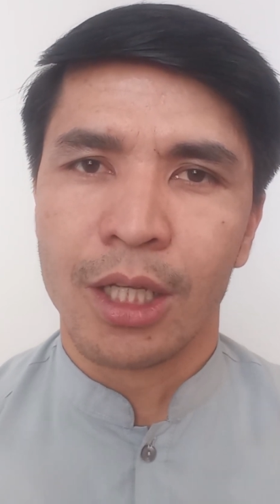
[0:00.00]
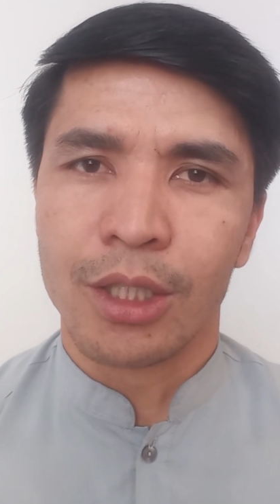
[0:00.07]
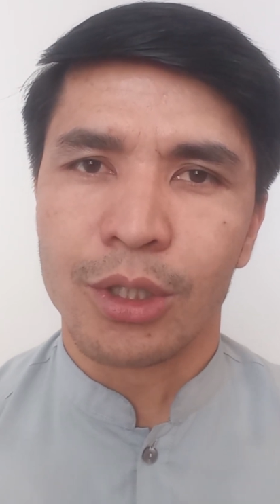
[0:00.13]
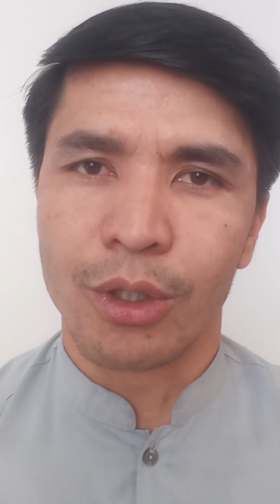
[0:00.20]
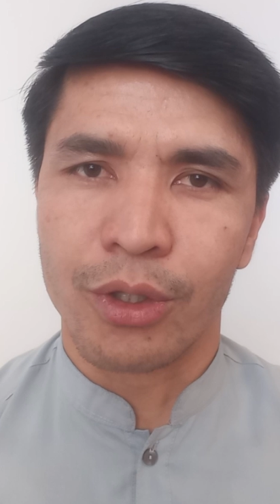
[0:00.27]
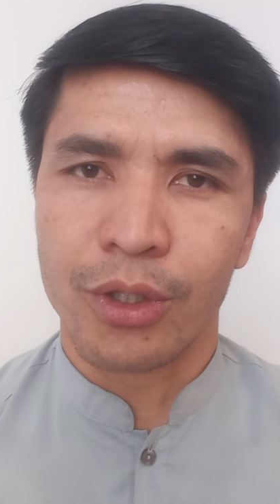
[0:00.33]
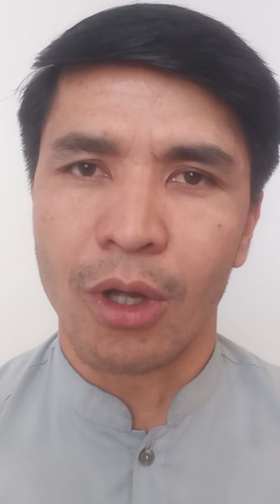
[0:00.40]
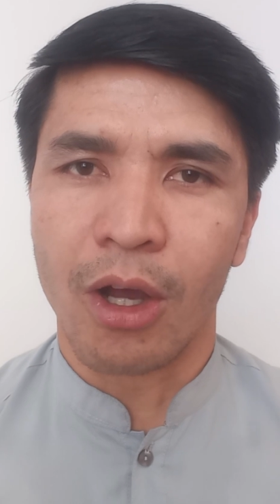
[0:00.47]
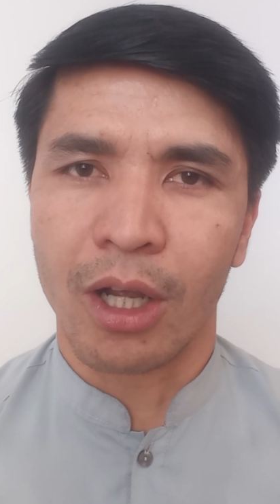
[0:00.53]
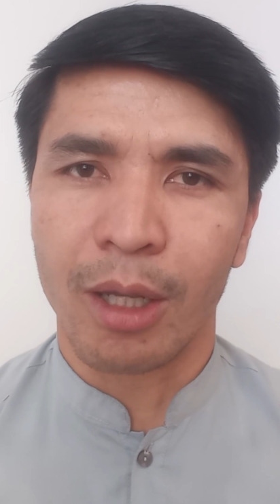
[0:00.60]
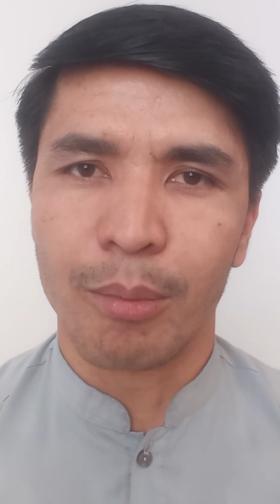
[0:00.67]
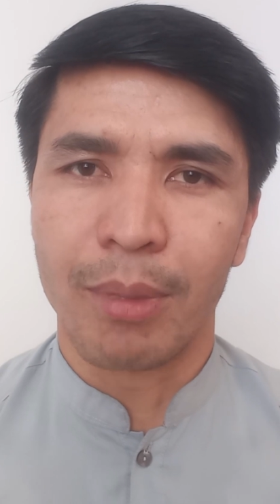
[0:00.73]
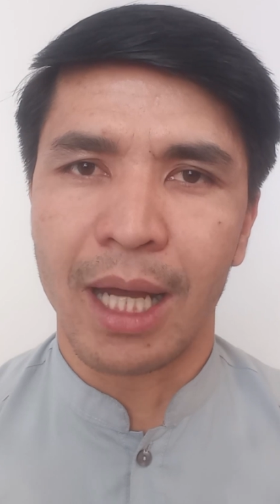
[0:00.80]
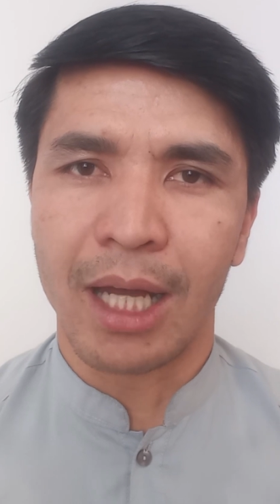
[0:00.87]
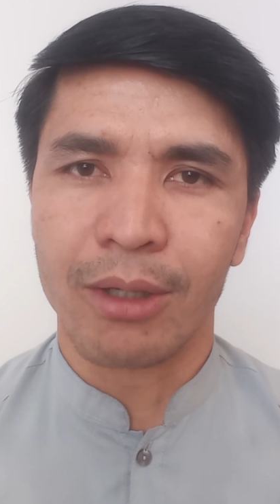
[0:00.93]
to talk
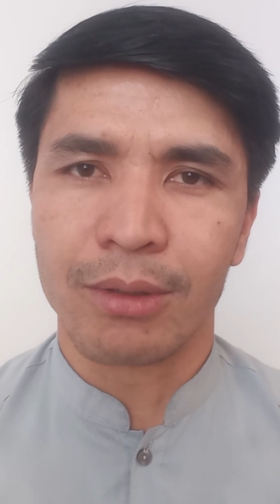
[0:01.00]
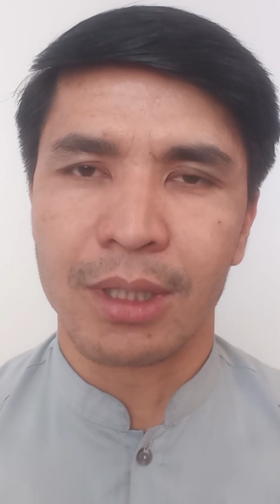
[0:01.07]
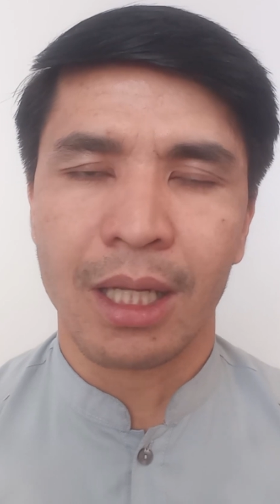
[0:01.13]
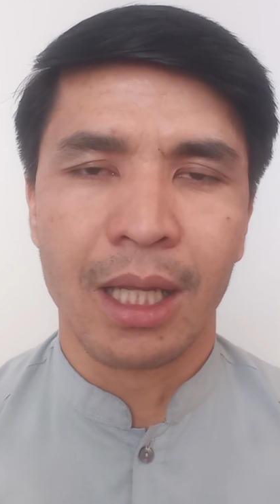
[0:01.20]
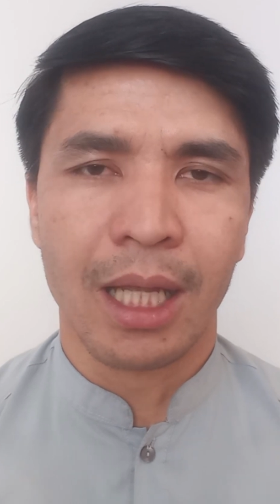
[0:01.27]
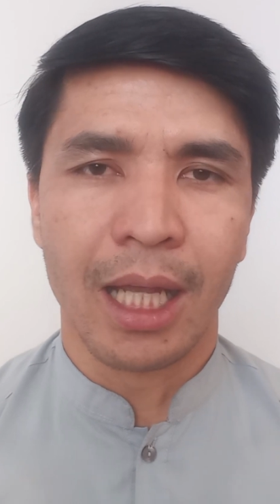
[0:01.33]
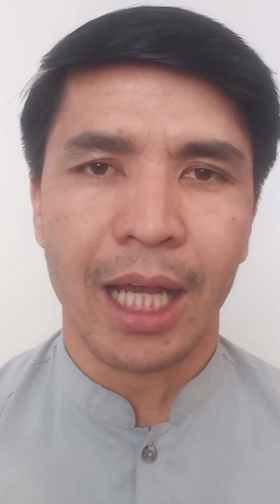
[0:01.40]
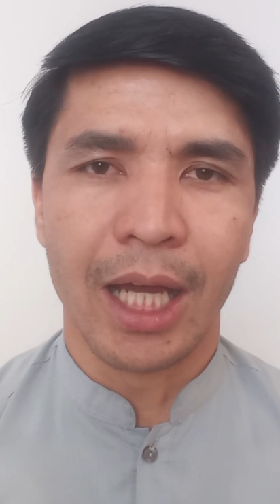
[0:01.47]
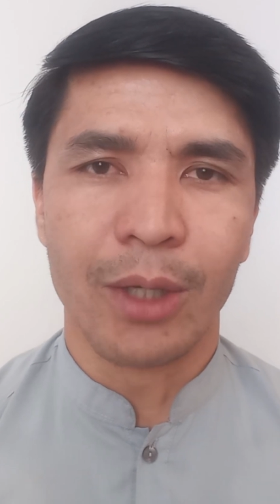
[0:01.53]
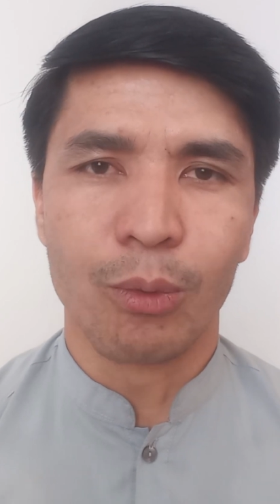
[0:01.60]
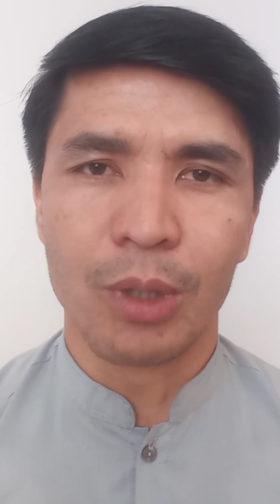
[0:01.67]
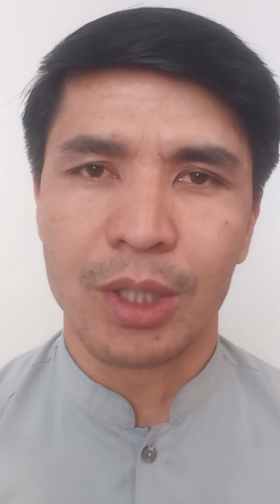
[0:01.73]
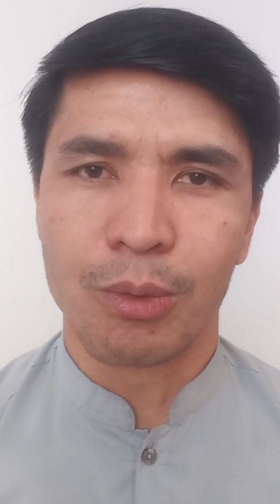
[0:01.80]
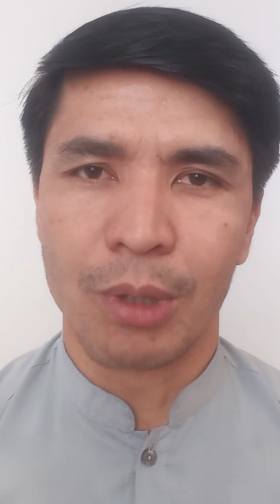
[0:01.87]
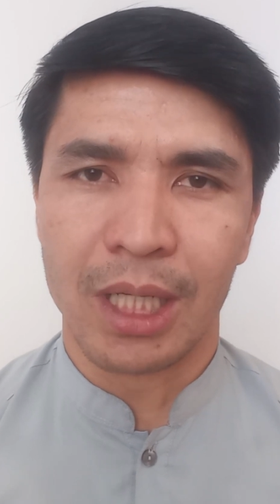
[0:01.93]
about and
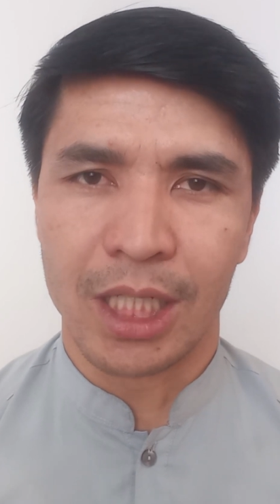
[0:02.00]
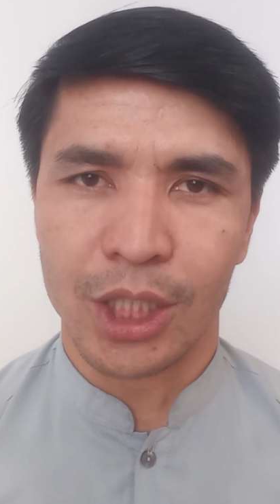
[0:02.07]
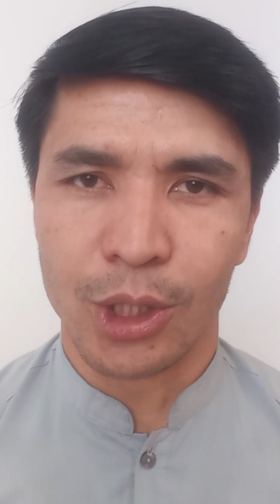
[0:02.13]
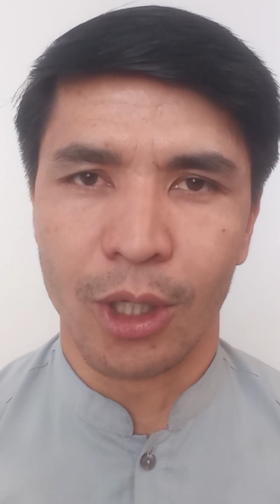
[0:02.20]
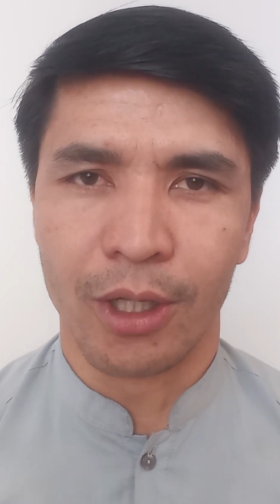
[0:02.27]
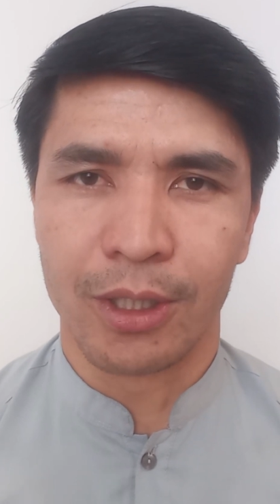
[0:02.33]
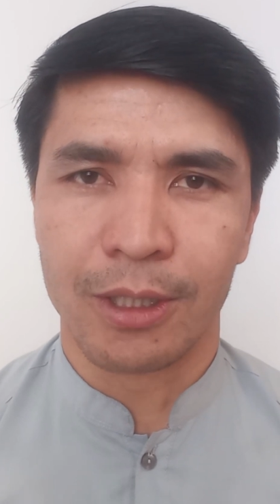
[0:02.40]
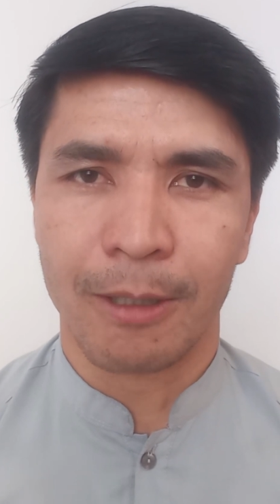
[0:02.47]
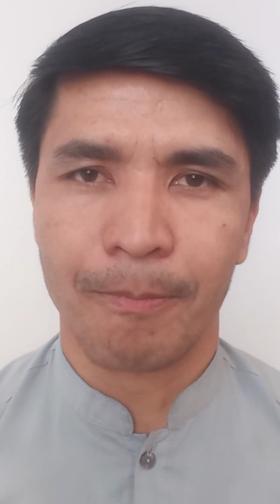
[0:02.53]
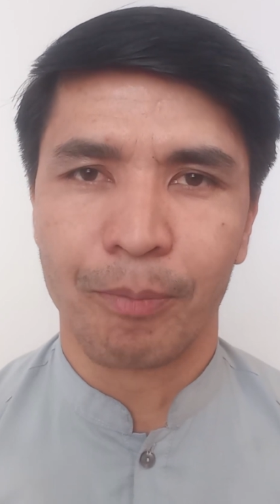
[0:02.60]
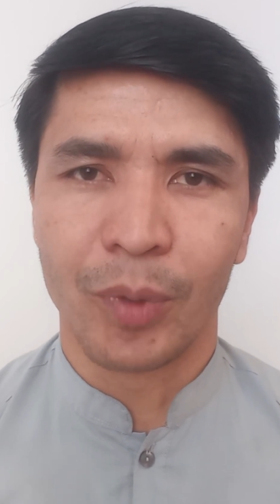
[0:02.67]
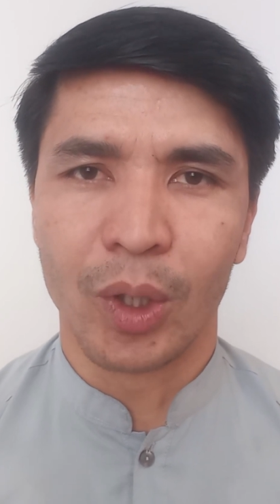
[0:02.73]
which one is not.